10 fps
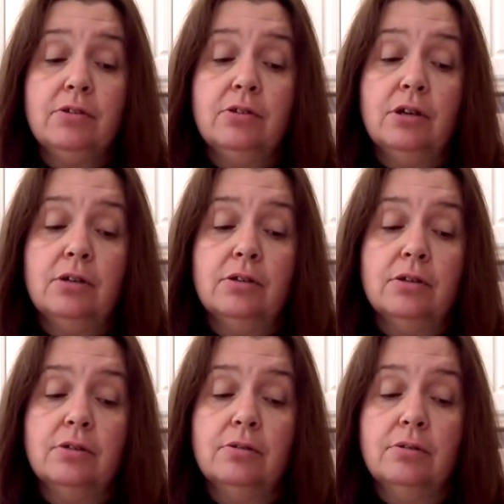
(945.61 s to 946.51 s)
the
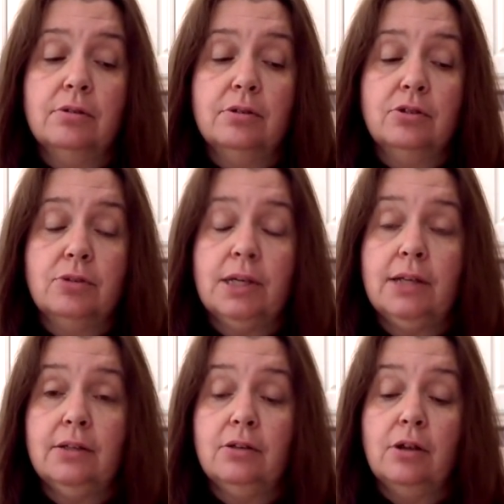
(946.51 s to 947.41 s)
Dollar Tree
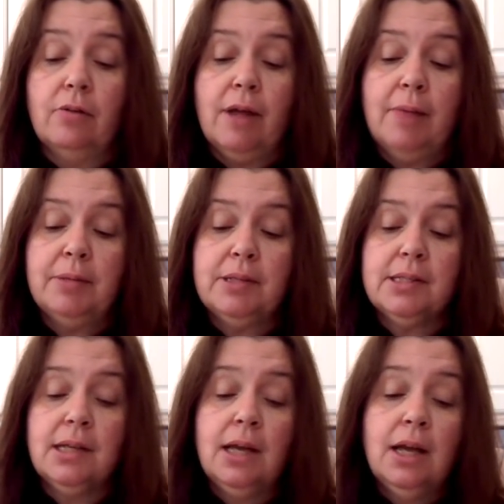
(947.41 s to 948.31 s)
and the Dollaramas,